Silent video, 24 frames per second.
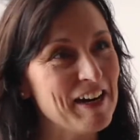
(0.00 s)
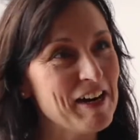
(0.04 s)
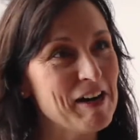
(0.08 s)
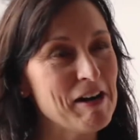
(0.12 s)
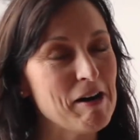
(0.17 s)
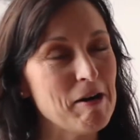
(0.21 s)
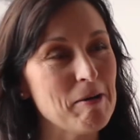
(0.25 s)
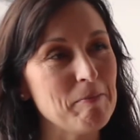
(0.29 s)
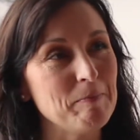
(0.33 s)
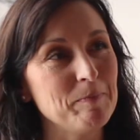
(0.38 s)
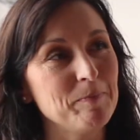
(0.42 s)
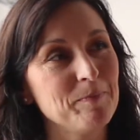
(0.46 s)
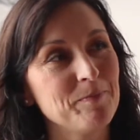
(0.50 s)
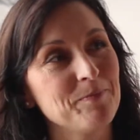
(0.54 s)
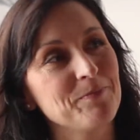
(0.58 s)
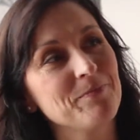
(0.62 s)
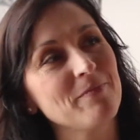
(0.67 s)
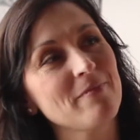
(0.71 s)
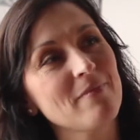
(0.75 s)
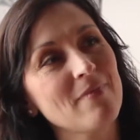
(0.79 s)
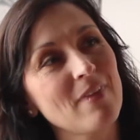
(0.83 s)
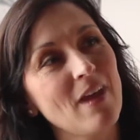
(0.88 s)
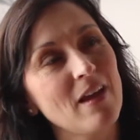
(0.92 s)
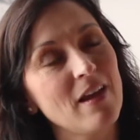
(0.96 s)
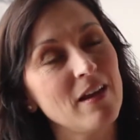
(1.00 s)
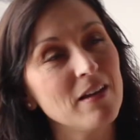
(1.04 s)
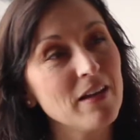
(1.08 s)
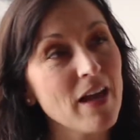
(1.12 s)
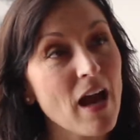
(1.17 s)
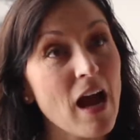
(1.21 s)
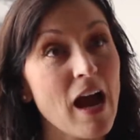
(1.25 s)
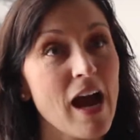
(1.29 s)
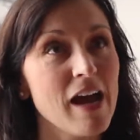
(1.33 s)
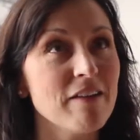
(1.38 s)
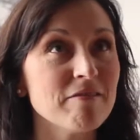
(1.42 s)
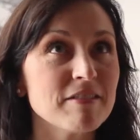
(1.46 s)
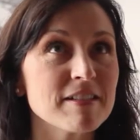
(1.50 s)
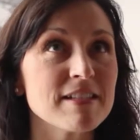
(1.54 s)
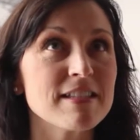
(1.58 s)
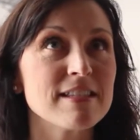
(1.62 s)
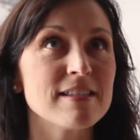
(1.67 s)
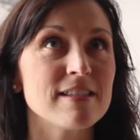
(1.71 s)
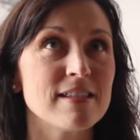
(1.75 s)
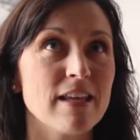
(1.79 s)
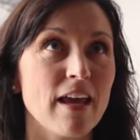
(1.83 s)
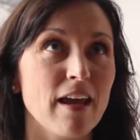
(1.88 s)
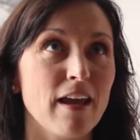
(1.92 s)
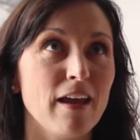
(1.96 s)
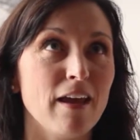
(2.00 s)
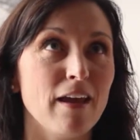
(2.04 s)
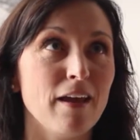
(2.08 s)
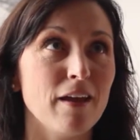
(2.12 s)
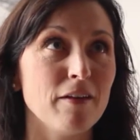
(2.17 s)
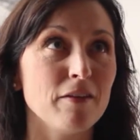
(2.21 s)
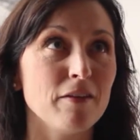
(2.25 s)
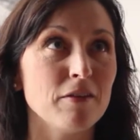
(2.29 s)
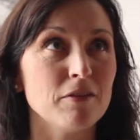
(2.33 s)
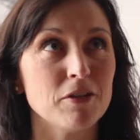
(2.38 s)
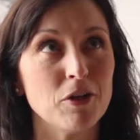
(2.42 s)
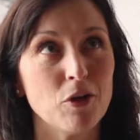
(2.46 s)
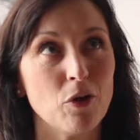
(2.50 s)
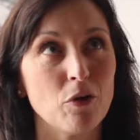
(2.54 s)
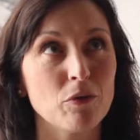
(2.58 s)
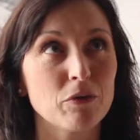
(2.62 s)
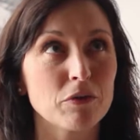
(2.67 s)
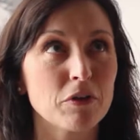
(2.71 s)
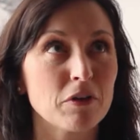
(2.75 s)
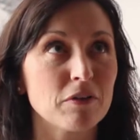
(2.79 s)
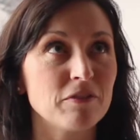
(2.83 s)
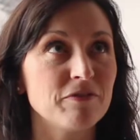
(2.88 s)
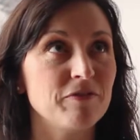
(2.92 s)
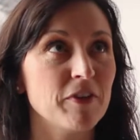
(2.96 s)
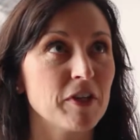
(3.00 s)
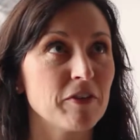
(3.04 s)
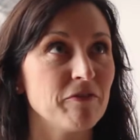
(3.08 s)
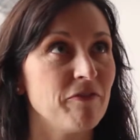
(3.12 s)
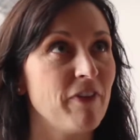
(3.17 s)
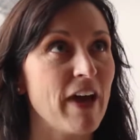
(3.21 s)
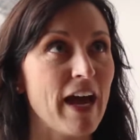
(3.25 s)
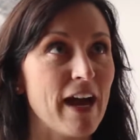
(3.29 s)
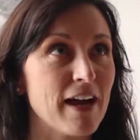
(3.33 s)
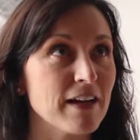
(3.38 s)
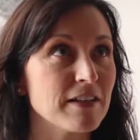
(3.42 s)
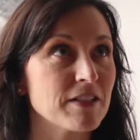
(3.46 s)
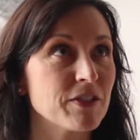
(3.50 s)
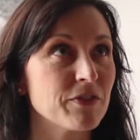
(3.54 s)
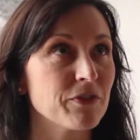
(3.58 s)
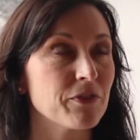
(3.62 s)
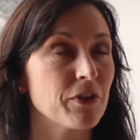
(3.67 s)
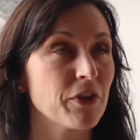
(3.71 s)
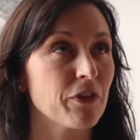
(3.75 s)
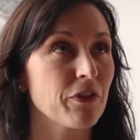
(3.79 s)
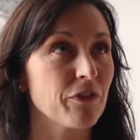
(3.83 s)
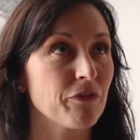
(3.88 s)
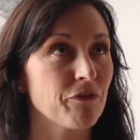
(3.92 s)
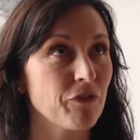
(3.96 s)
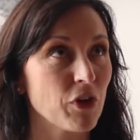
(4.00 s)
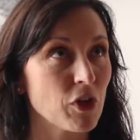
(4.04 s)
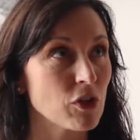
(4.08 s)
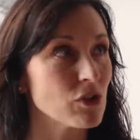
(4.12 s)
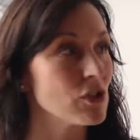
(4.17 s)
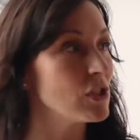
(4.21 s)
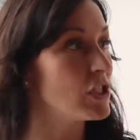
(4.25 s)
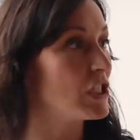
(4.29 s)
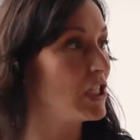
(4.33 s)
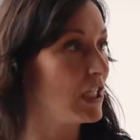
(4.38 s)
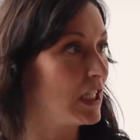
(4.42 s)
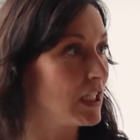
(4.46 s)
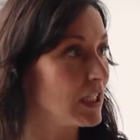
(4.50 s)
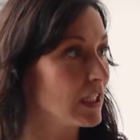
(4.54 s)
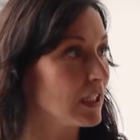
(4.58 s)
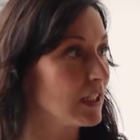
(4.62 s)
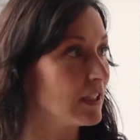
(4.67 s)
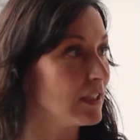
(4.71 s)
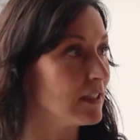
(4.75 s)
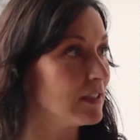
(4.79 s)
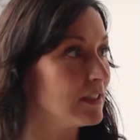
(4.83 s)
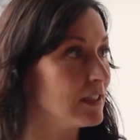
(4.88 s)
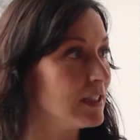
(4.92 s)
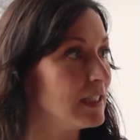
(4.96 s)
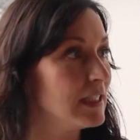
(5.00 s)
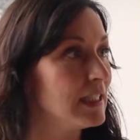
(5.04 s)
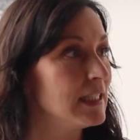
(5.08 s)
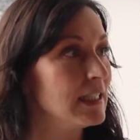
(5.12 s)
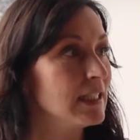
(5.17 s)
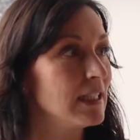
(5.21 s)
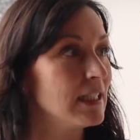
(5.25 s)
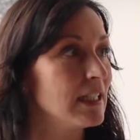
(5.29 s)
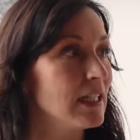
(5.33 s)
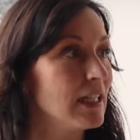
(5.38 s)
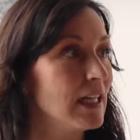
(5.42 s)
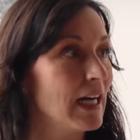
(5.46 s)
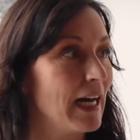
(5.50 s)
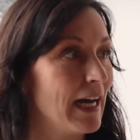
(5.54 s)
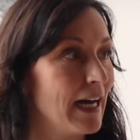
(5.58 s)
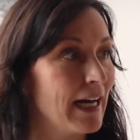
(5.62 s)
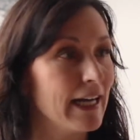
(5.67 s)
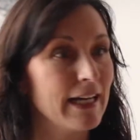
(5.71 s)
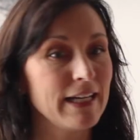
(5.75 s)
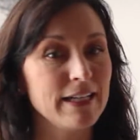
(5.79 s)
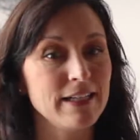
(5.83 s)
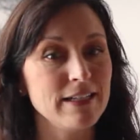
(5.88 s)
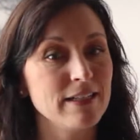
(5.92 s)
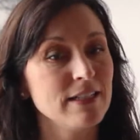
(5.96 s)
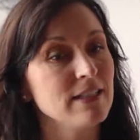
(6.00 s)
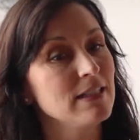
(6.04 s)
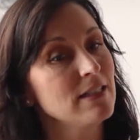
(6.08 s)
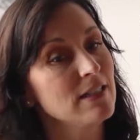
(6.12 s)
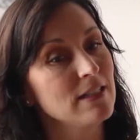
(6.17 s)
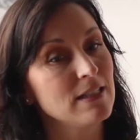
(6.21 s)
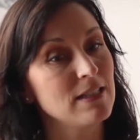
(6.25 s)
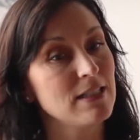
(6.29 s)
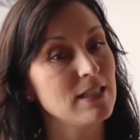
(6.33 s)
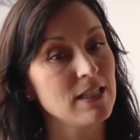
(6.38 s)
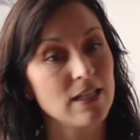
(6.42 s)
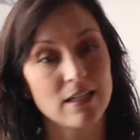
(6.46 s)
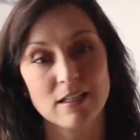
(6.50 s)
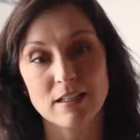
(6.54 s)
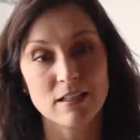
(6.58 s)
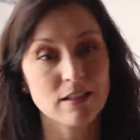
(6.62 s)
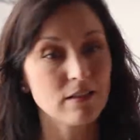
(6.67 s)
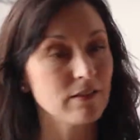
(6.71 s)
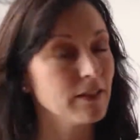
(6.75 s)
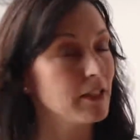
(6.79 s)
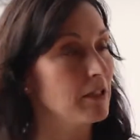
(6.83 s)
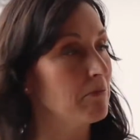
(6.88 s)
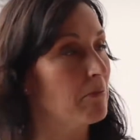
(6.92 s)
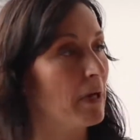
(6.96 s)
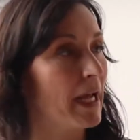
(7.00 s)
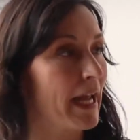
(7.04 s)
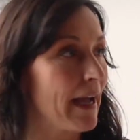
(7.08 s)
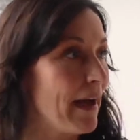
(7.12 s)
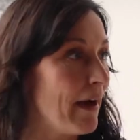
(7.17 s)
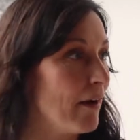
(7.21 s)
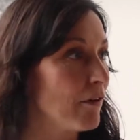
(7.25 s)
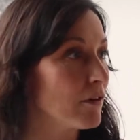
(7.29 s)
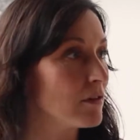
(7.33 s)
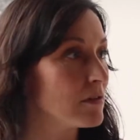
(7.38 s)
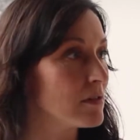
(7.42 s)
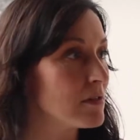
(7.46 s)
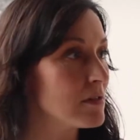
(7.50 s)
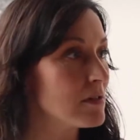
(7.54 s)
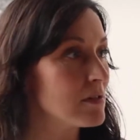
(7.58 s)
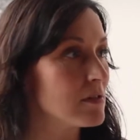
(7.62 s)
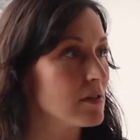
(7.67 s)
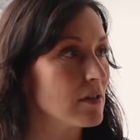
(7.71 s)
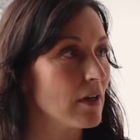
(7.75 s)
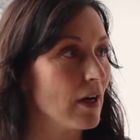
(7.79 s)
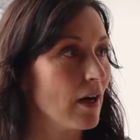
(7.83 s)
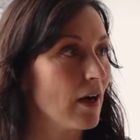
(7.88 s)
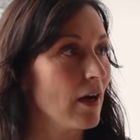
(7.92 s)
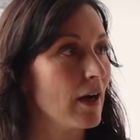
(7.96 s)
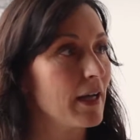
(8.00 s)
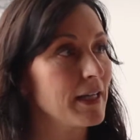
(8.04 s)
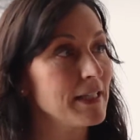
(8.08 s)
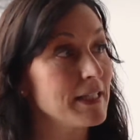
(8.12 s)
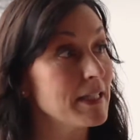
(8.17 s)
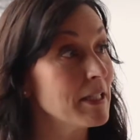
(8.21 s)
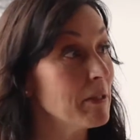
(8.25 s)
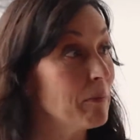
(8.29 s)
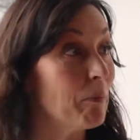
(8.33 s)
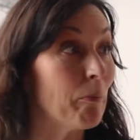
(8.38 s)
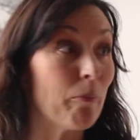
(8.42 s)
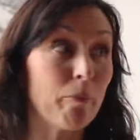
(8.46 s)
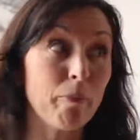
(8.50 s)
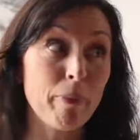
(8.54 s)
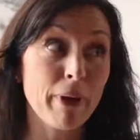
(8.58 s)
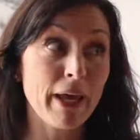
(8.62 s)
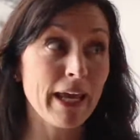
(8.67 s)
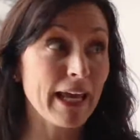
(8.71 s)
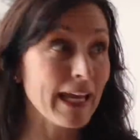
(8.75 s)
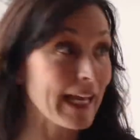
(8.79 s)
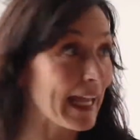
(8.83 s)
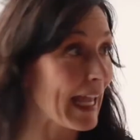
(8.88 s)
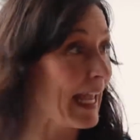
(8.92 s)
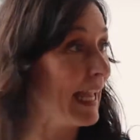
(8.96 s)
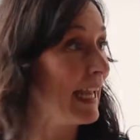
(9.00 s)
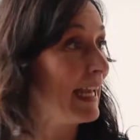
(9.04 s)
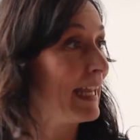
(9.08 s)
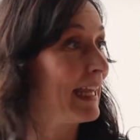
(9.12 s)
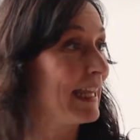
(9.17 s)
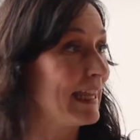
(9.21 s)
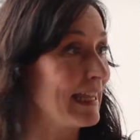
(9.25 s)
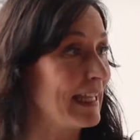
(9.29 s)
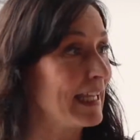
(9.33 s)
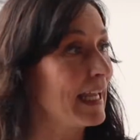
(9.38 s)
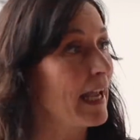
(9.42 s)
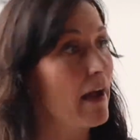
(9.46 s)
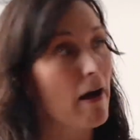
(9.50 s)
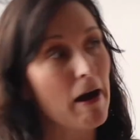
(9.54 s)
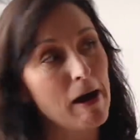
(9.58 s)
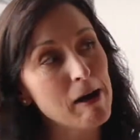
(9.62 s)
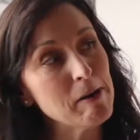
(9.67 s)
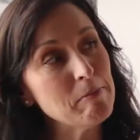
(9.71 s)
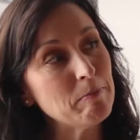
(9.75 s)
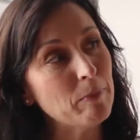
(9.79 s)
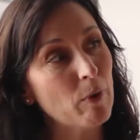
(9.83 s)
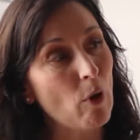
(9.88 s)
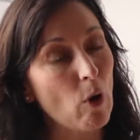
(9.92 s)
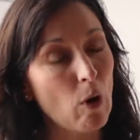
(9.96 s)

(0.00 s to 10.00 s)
And yeah, I would say, a little fun fact, for the first year, I didn't clean my house. I didn't pick anything up.